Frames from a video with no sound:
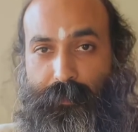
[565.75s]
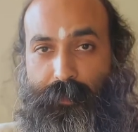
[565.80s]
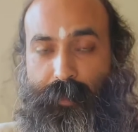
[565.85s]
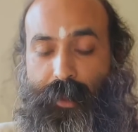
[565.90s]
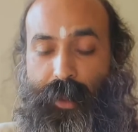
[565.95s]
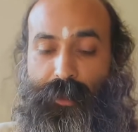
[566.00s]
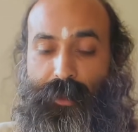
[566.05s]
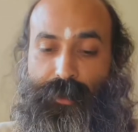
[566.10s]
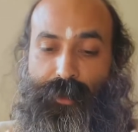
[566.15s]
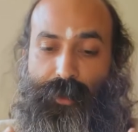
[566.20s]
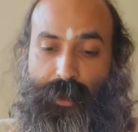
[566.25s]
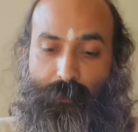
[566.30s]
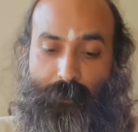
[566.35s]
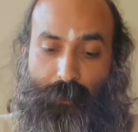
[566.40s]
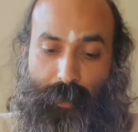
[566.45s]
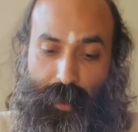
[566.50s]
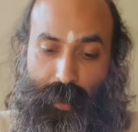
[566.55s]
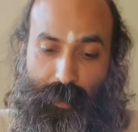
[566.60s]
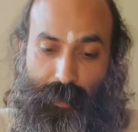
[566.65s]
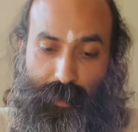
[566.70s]
That's the
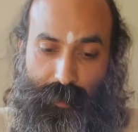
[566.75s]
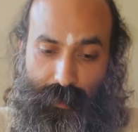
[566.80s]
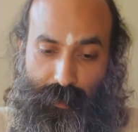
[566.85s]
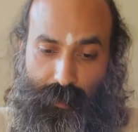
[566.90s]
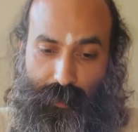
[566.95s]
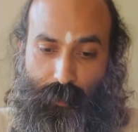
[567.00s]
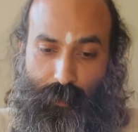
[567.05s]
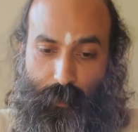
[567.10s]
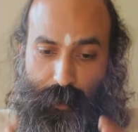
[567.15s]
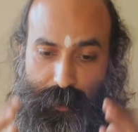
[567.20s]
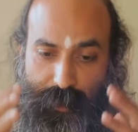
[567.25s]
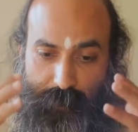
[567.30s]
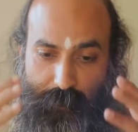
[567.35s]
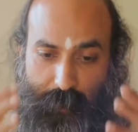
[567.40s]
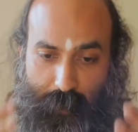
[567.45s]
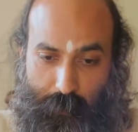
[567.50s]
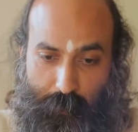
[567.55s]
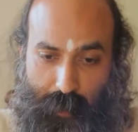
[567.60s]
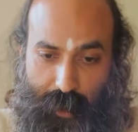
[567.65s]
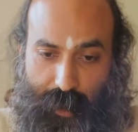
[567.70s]
power which has
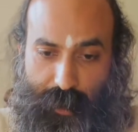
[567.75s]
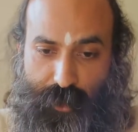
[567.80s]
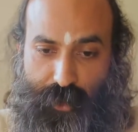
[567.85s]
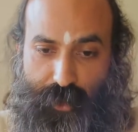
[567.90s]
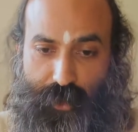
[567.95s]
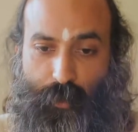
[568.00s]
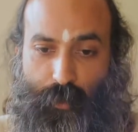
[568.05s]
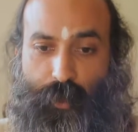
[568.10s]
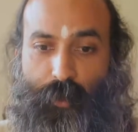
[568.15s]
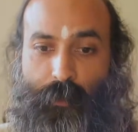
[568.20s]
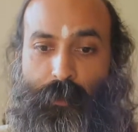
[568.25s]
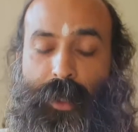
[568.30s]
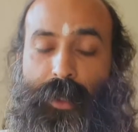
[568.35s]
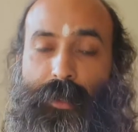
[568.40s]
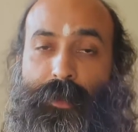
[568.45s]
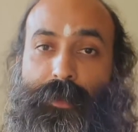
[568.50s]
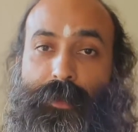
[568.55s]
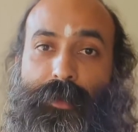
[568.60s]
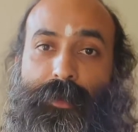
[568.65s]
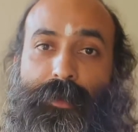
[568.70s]
been blessed to
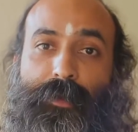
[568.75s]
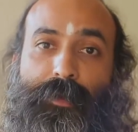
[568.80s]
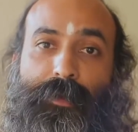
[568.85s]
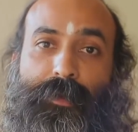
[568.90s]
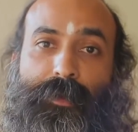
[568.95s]
humanity.